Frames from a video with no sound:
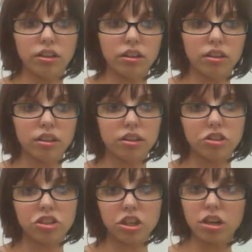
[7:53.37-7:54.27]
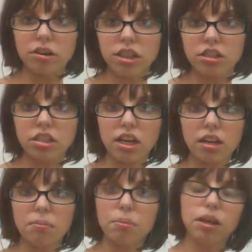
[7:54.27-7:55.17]
It should go without
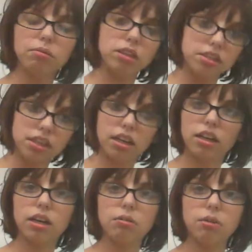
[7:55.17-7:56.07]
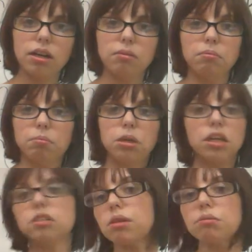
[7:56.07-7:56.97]
saying, but I'm going to say it anyway
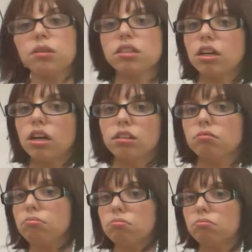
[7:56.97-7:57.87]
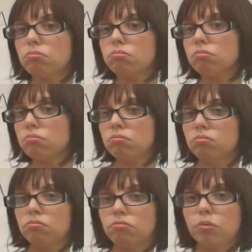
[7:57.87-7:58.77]
because maybe it's not
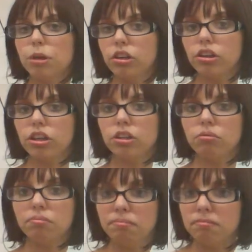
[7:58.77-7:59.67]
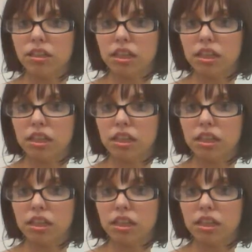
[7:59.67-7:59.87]
familiar to you. That's